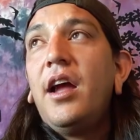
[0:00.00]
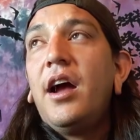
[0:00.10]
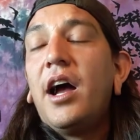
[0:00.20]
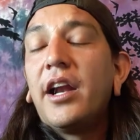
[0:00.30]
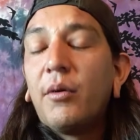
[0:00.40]

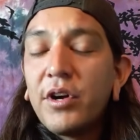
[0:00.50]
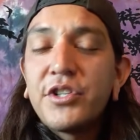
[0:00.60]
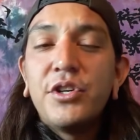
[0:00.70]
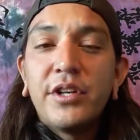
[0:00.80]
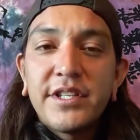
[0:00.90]
And I
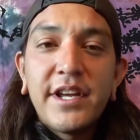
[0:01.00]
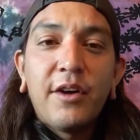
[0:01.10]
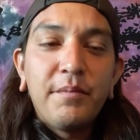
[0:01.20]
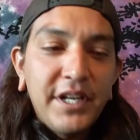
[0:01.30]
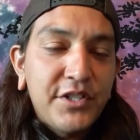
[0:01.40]
want you to
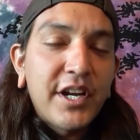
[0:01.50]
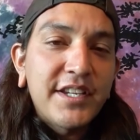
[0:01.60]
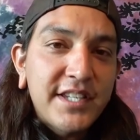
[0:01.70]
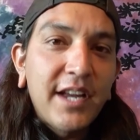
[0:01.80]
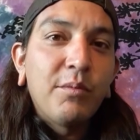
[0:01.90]
tell Meech I
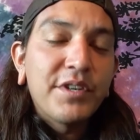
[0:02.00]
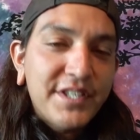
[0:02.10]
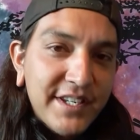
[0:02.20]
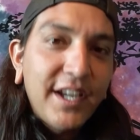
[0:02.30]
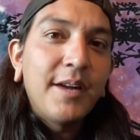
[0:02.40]
said,
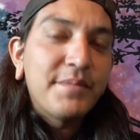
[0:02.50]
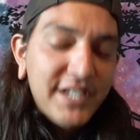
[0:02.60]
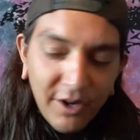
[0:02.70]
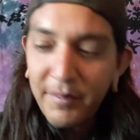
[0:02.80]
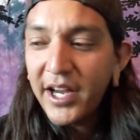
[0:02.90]
what's up?
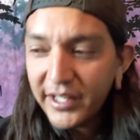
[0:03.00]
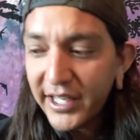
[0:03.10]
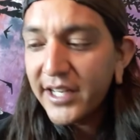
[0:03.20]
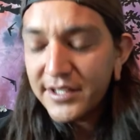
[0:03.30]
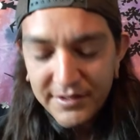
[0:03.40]
Tell
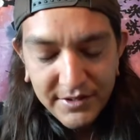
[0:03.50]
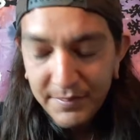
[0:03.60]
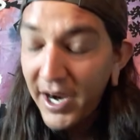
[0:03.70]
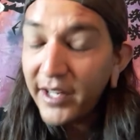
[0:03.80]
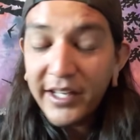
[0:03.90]

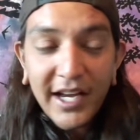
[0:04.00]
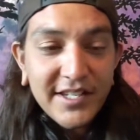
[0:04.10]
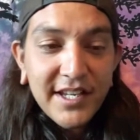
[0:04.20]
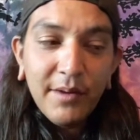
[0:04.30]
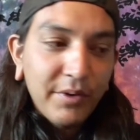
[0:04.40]
Smiley I
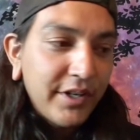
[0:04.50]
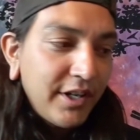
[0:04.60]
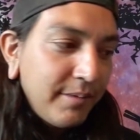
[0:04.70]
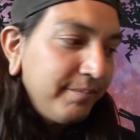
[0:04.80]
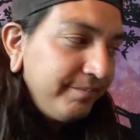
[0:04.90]
said, what
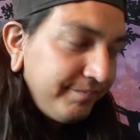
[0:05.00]
up?